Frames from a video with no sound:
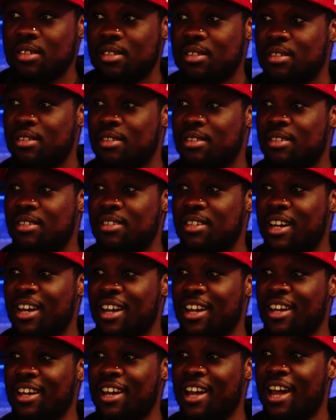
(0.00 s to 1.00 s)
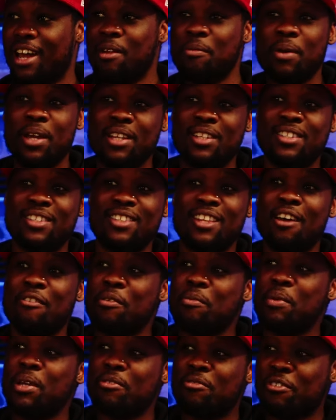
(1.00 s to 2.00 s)
Yeah, yeah, yeah. Anime has
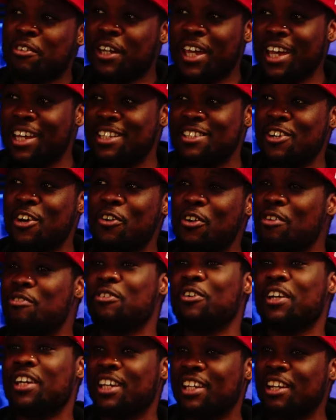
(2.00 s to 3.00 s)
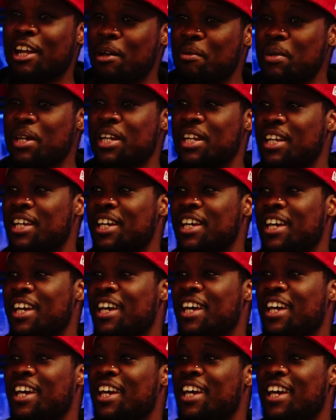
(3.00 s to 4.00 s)
never been for kids. Never. Only. It yeah, was yeah,
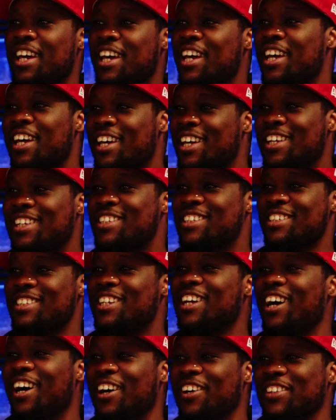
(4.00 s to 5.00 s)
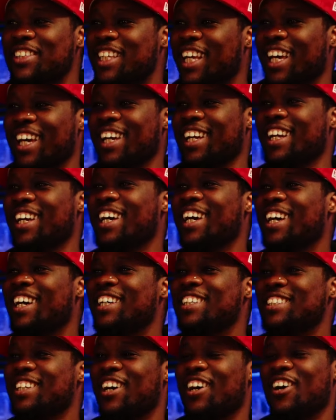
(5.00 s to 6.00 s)
exactly. Yeah, yeah, yeah.
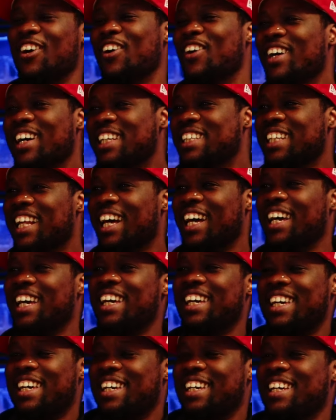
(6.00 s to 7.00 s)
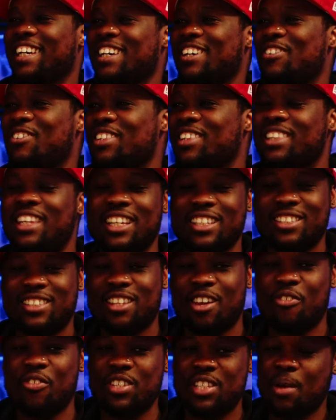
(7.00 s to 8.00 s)
Exactly. So it's like there's
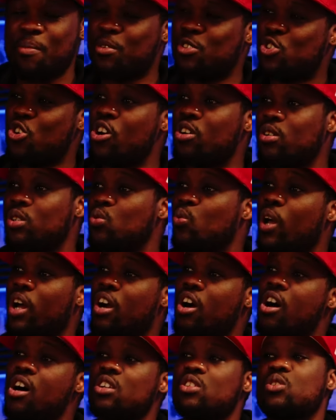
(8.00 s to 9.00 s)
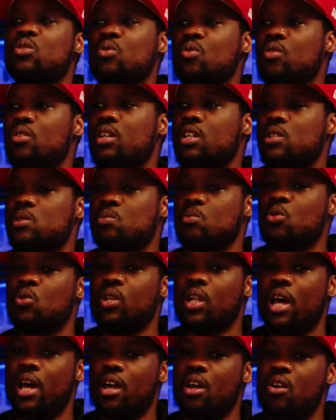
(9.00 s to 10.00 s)
different type of genres where cartoon is
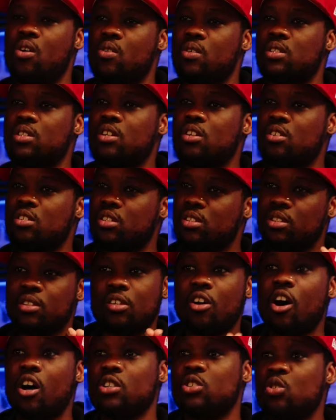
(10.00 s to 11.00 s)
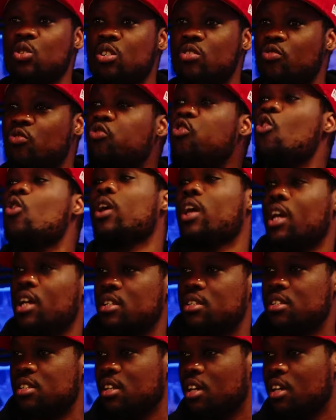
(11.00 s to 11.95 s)
more like yo, it's cartoons Silly, for kids.